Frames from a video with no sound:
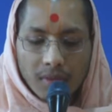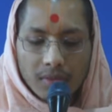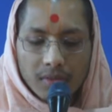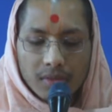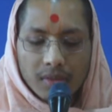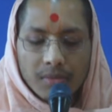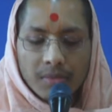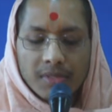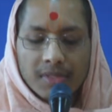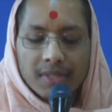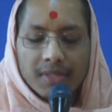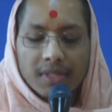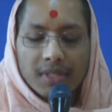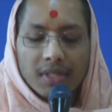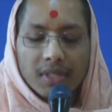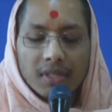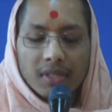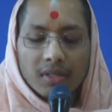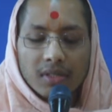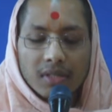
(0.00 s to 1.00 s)
some
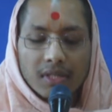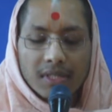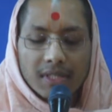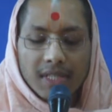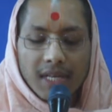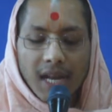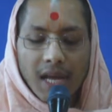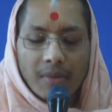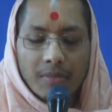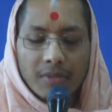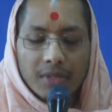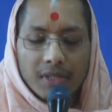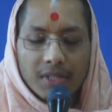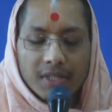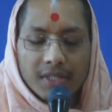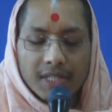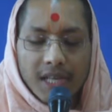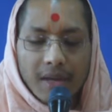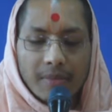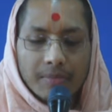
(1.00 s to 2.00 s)
incident described in
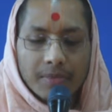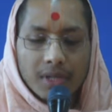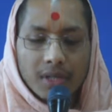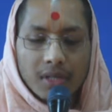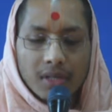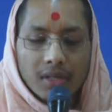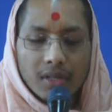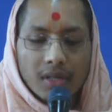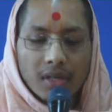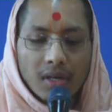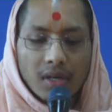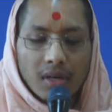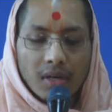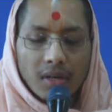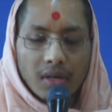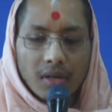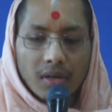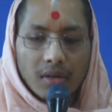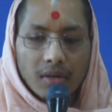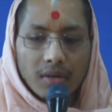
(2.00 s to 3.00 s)
this chapter,
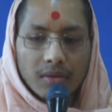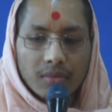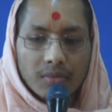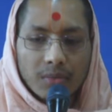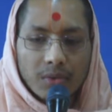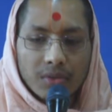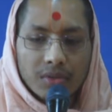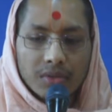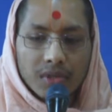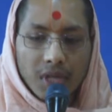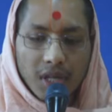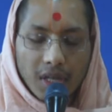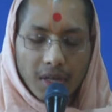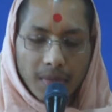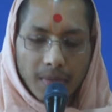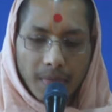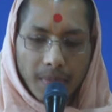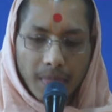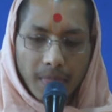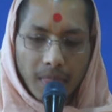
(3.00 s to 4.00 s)
mostly
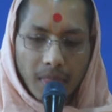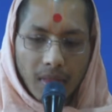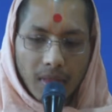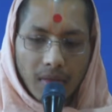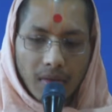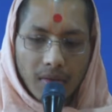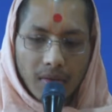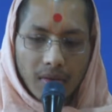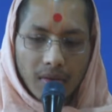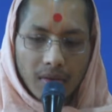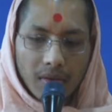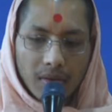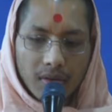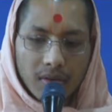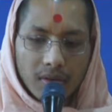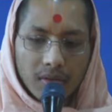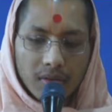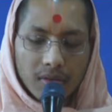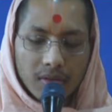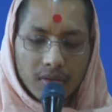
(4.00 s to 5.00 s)

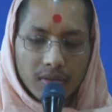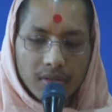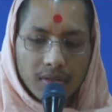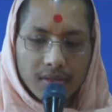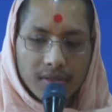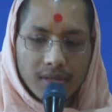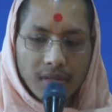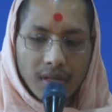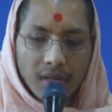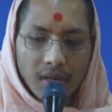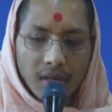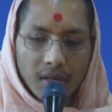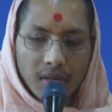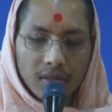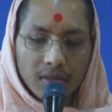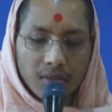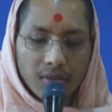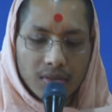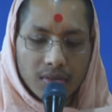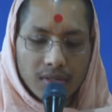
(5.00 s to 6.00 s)

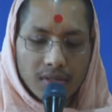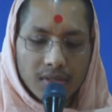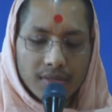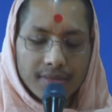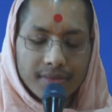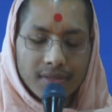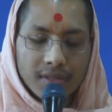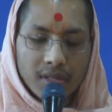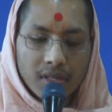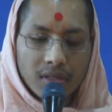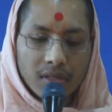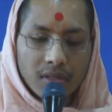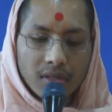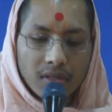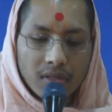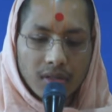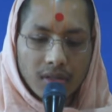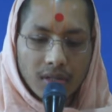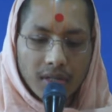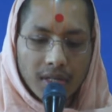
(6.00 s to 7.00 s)
those incident
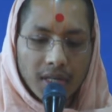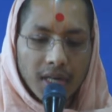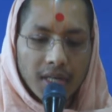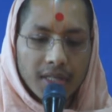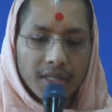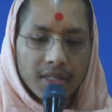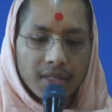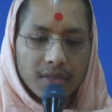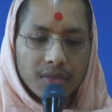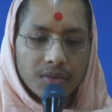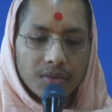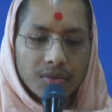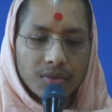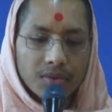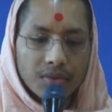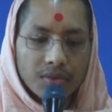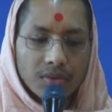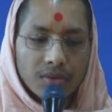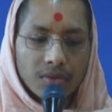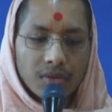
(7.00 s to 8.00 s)
related to
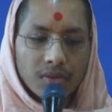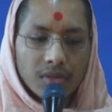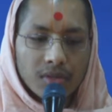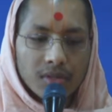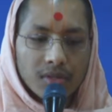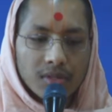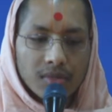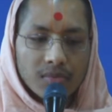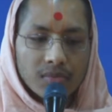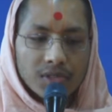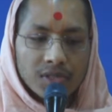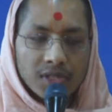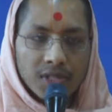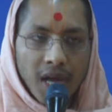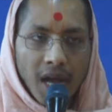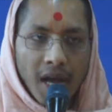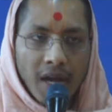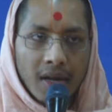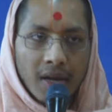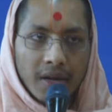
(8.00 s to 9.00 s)
some
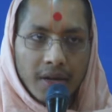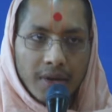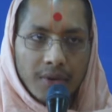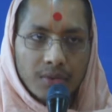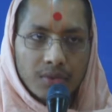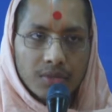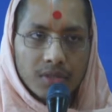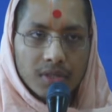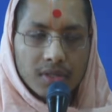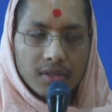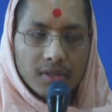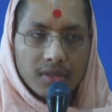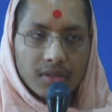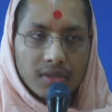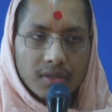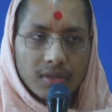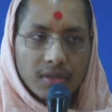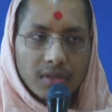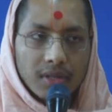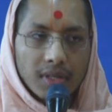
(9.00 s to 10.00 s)
child devotees,
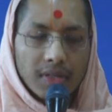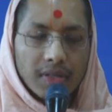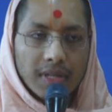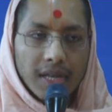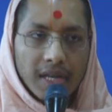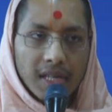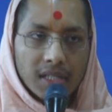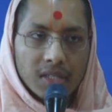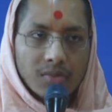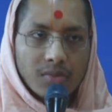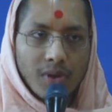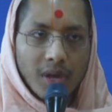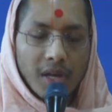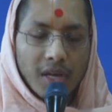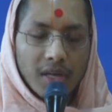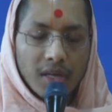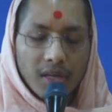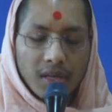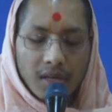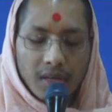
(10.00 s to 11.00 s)
and that is why
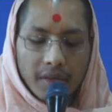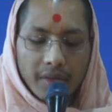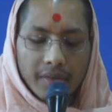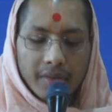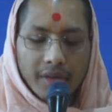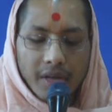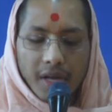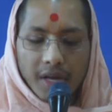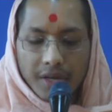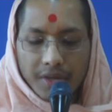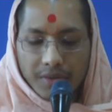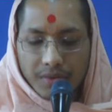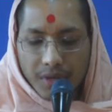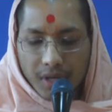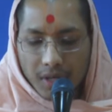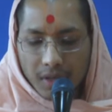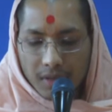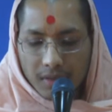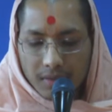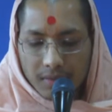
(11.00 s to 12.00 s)
they are
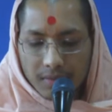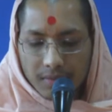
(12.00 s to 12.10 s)
unique.